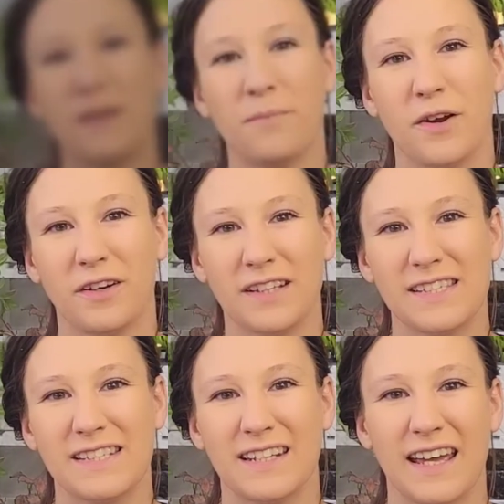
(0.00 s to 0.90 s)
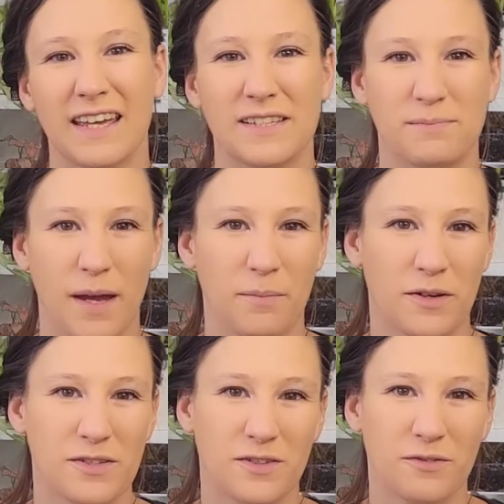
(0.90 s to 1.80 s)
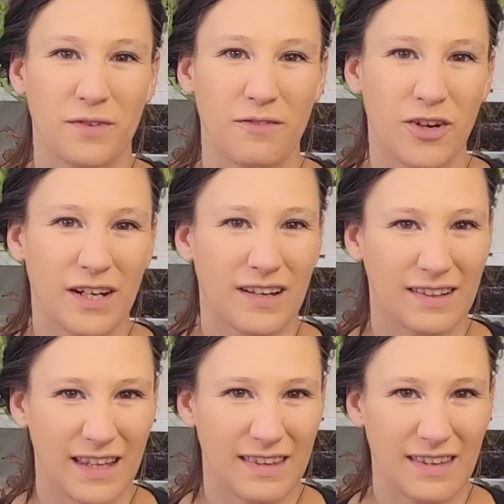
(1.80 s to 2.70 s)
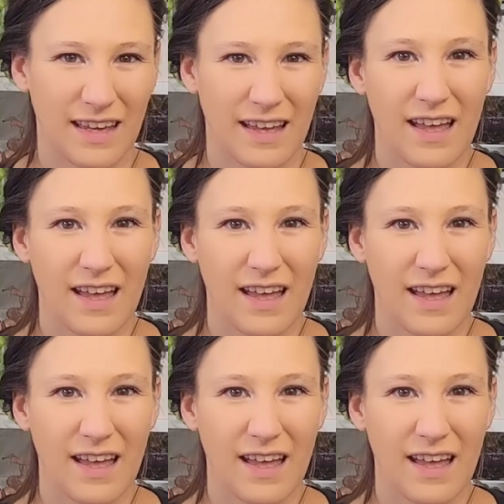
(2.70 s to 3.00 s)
up on our list today is my personal favorite, Calathea.